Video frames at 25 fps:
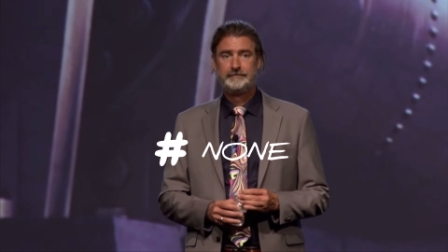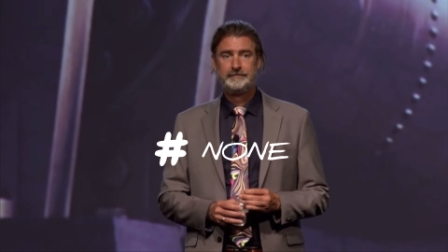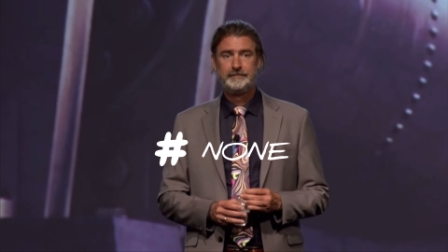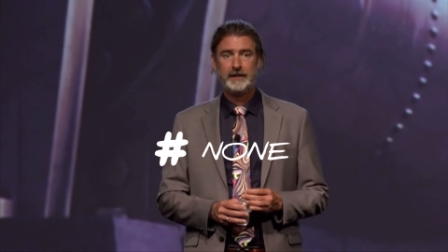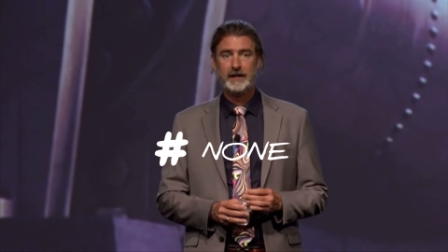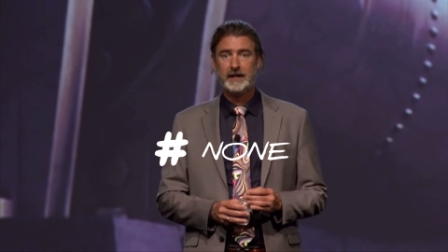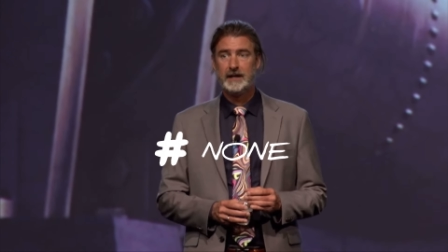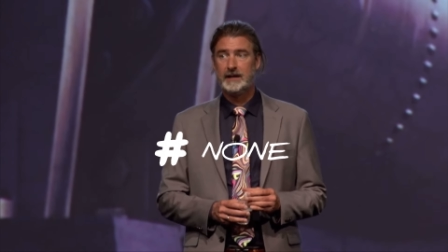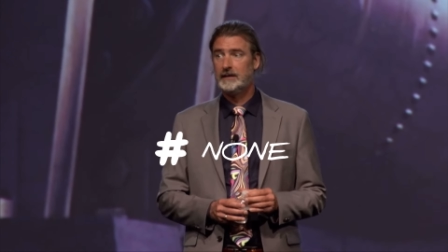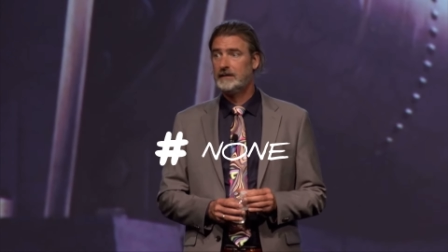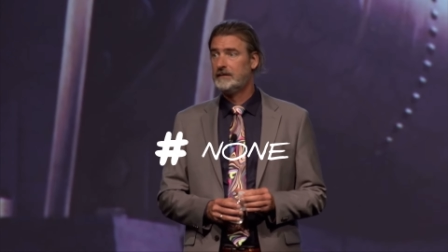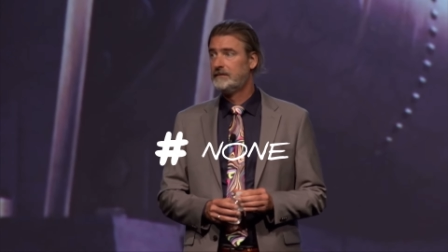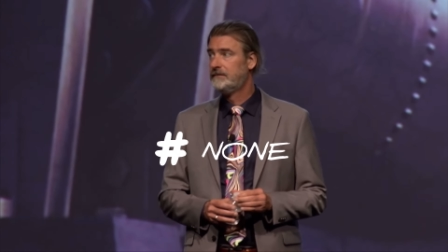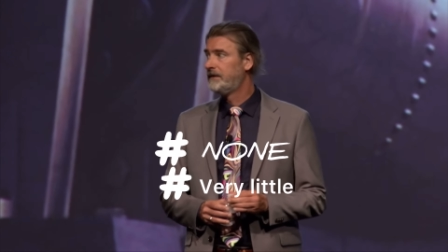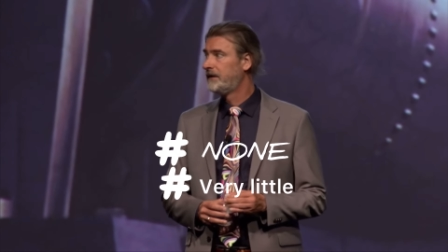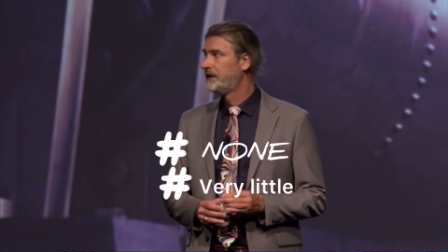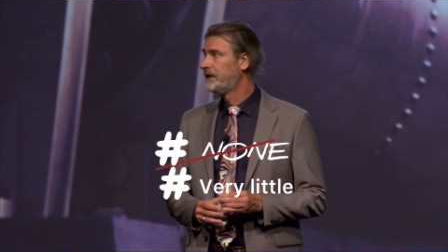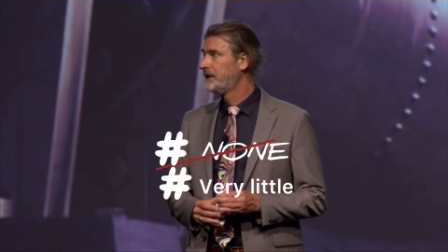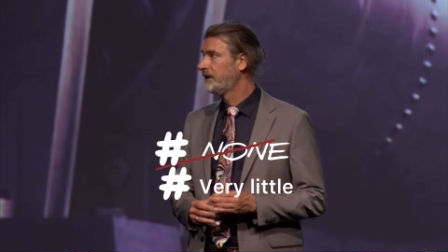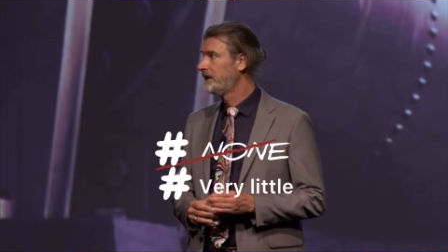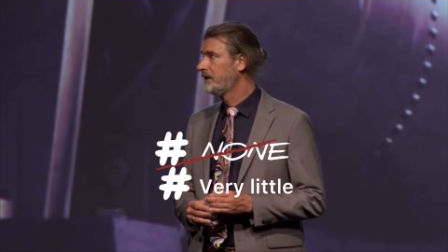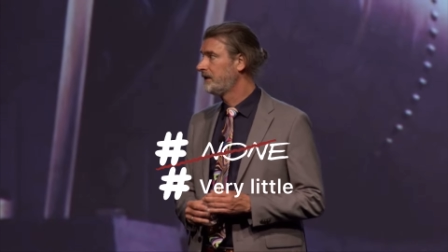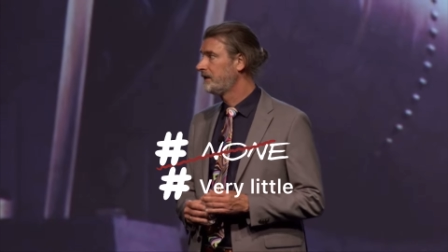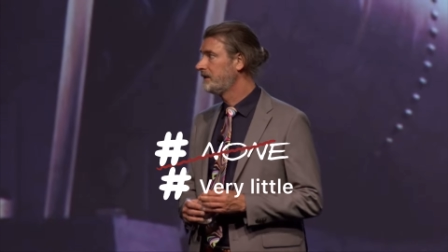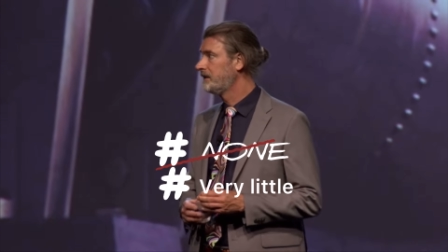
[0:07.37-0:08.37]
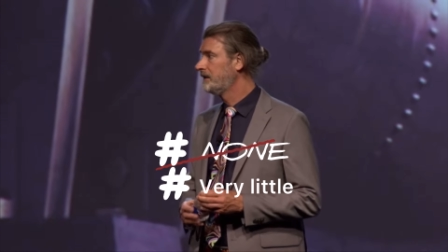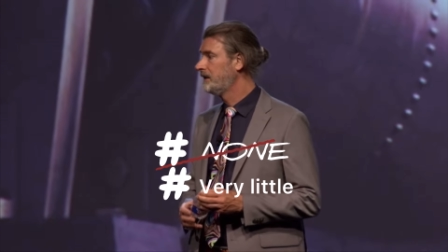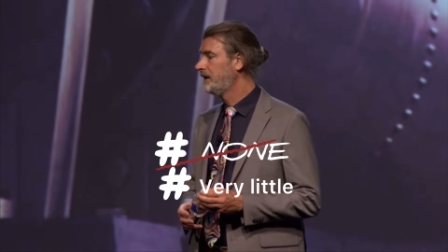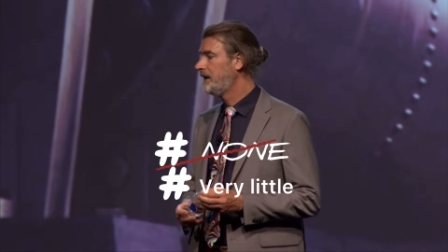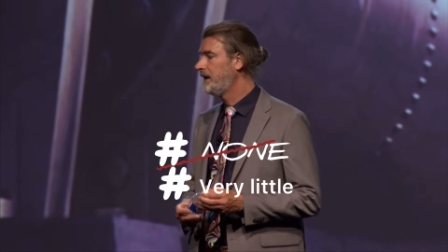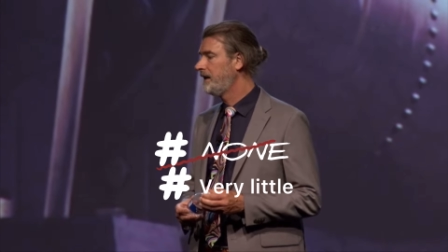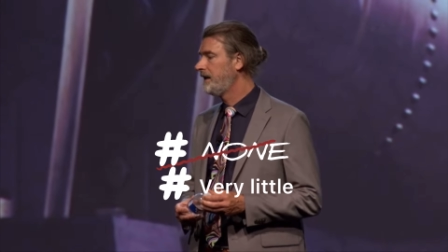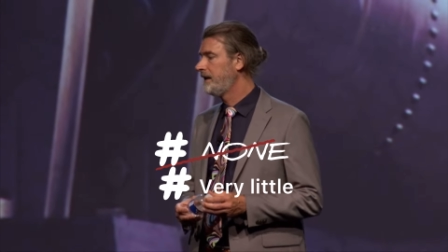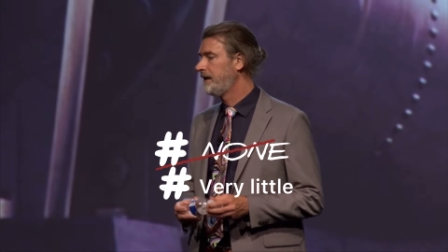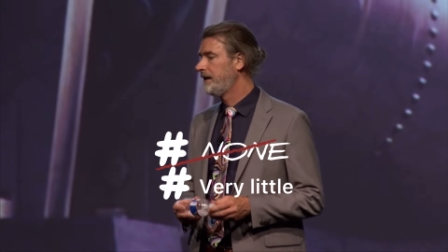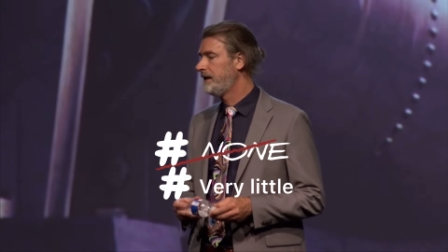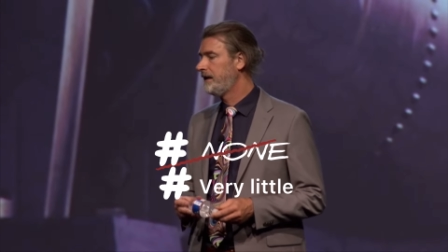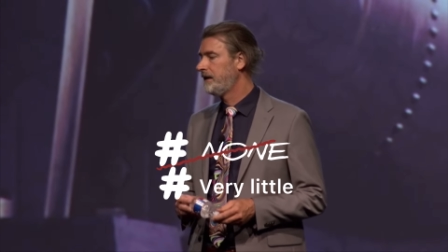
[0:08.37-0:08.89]
none, very little.
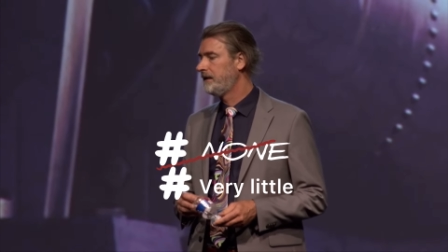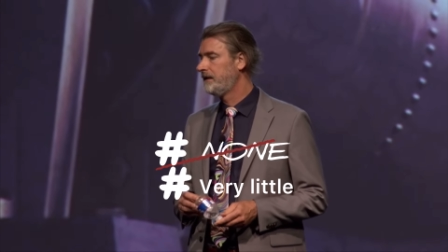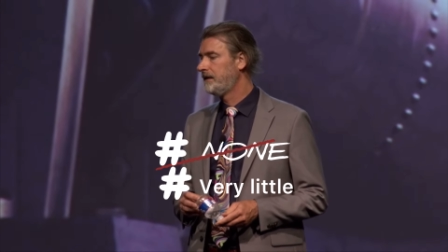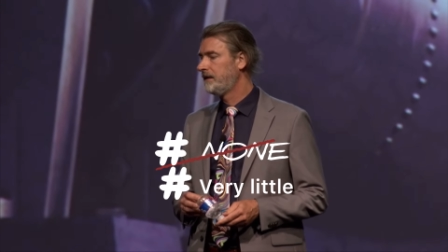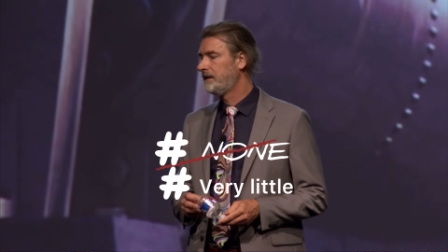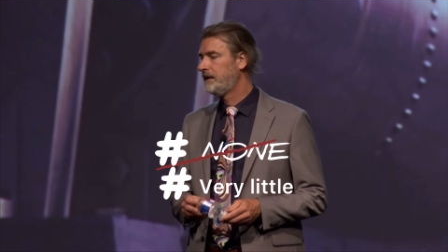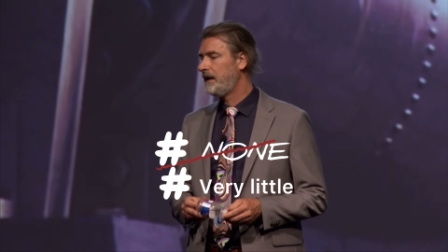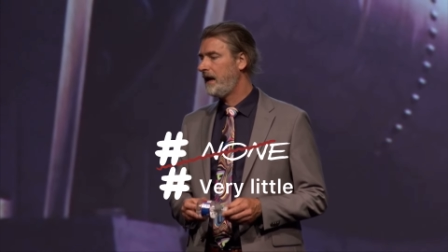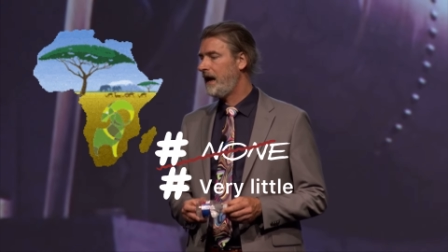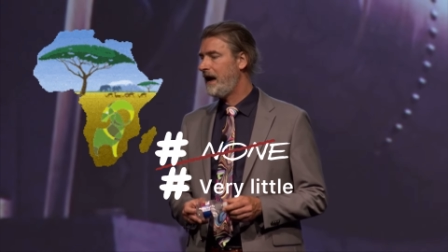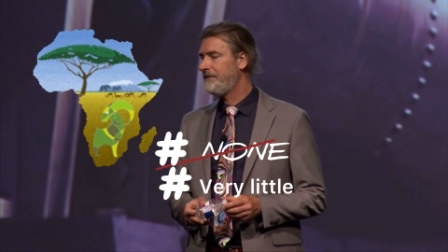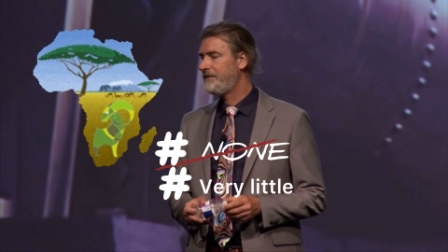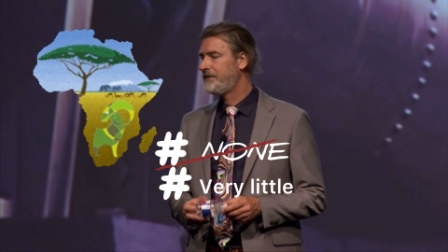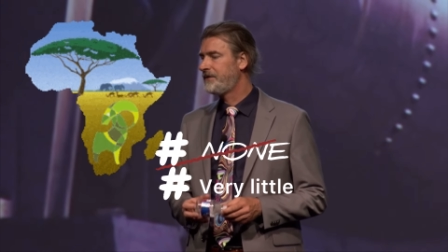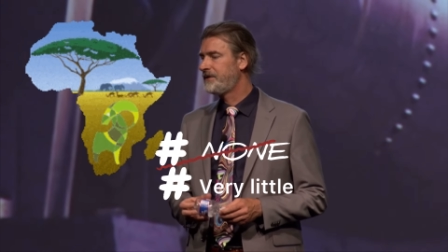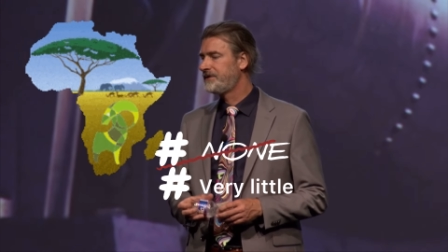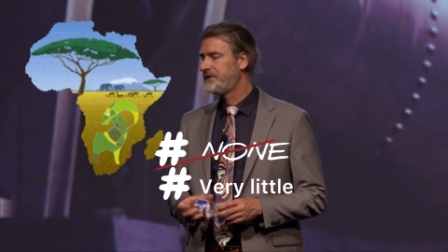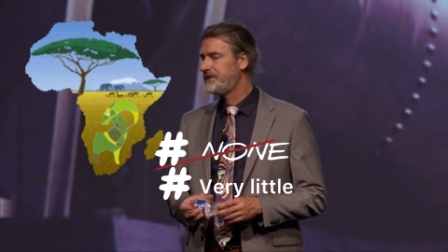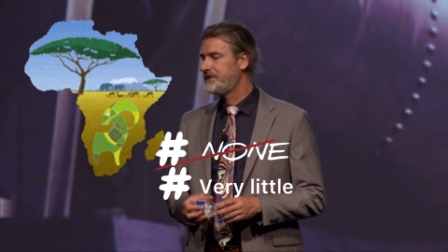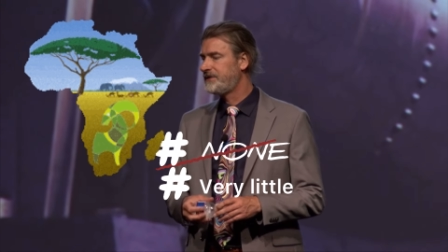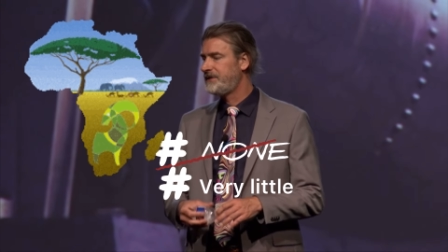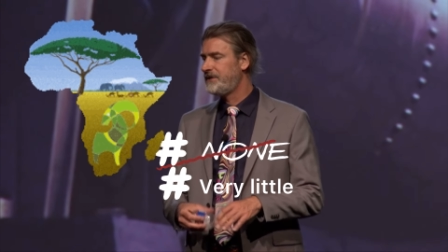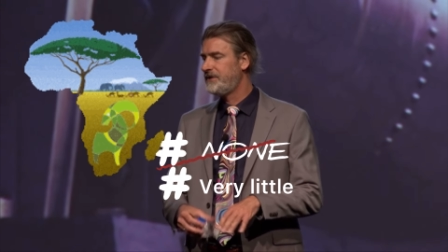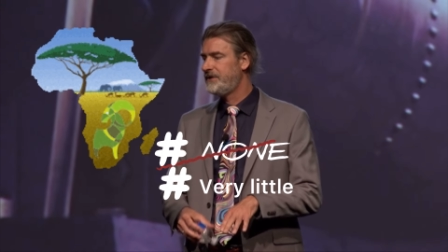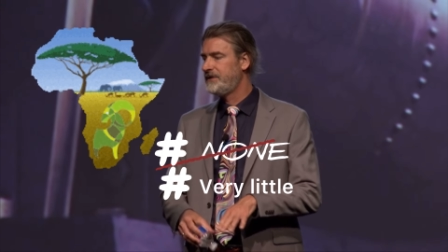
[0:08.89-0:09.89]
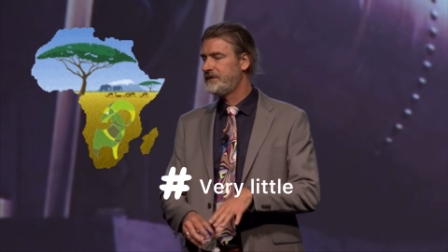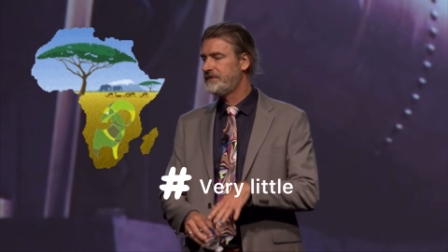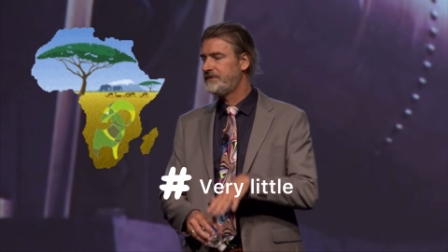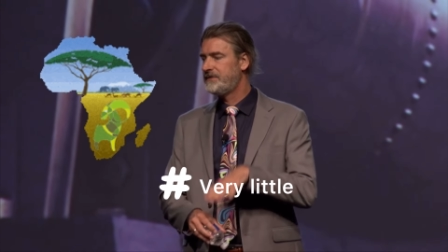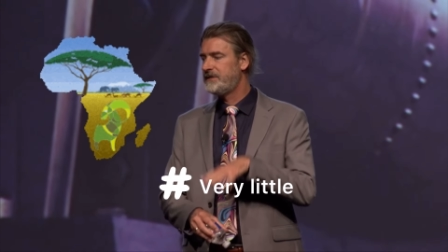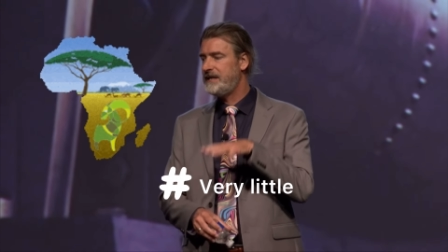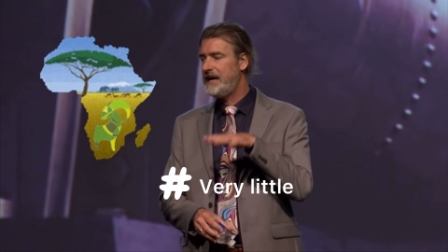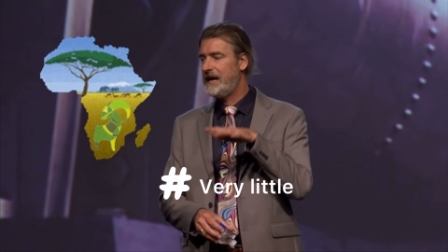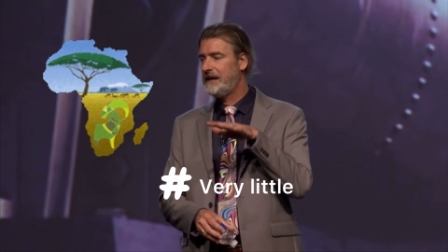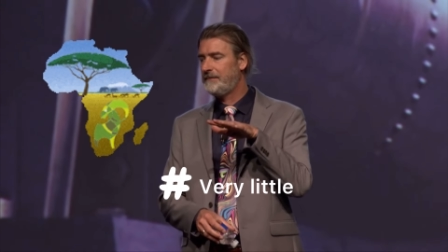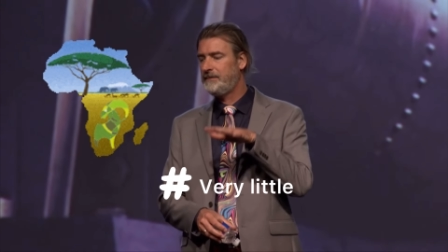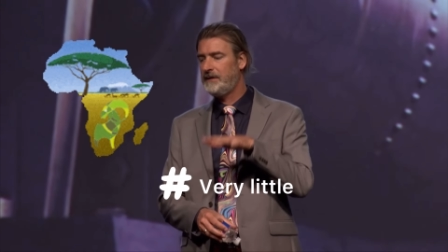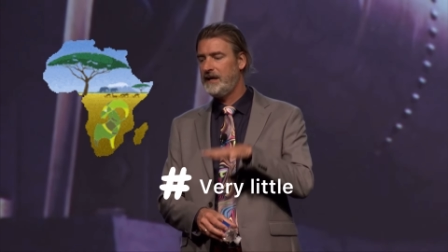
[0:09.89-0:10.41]
Uh, Africa is a series of
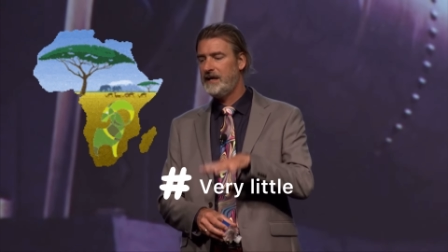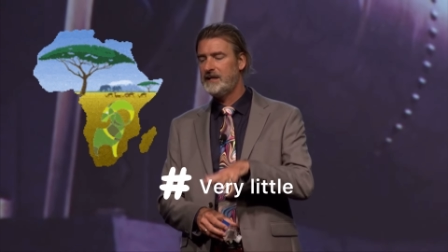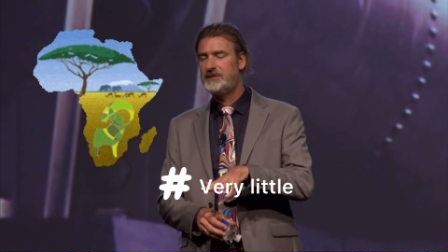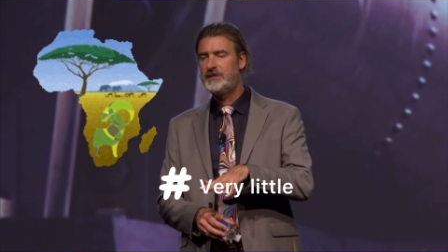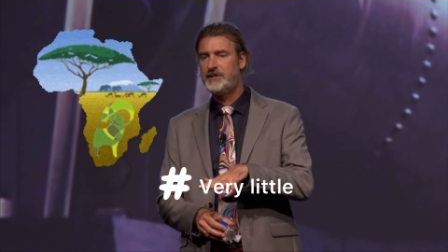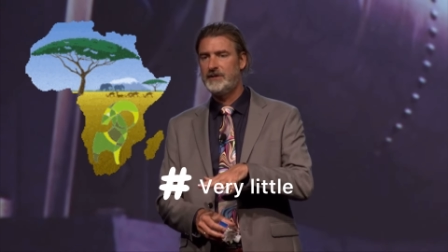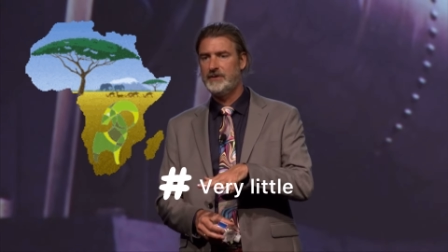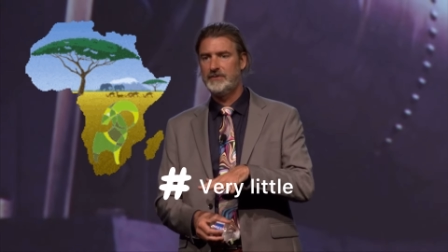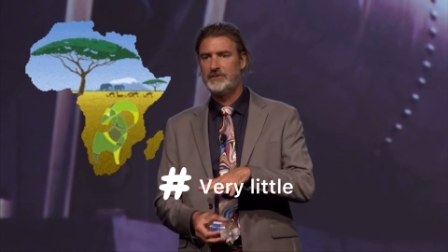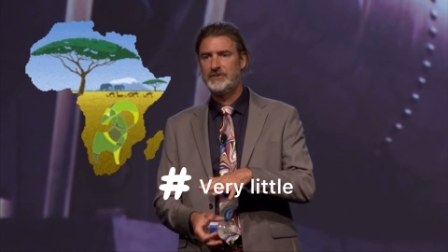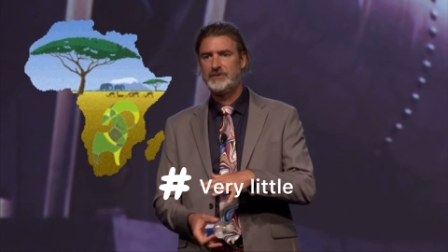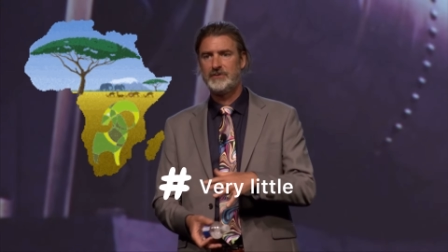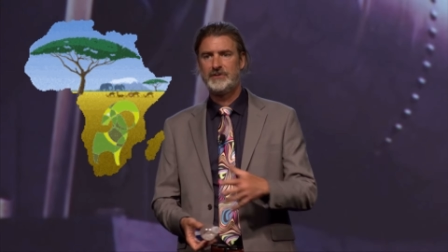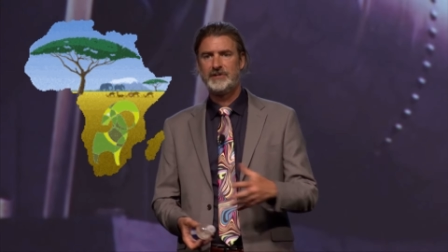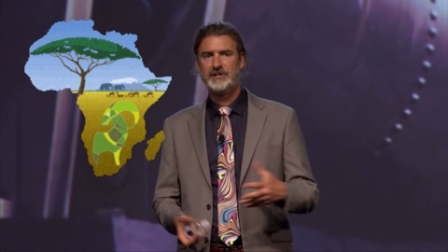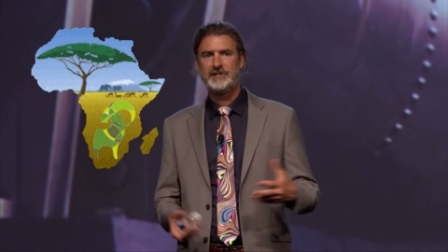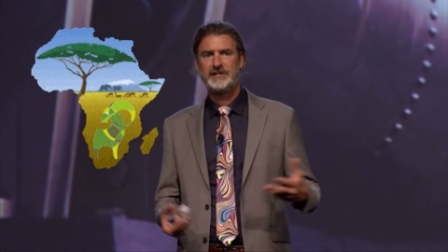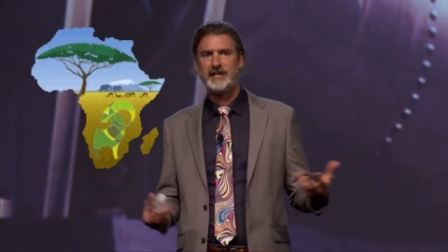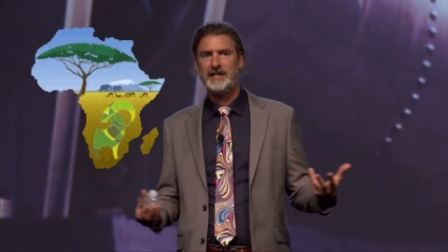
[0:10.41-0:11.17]
stacked plateaus, so just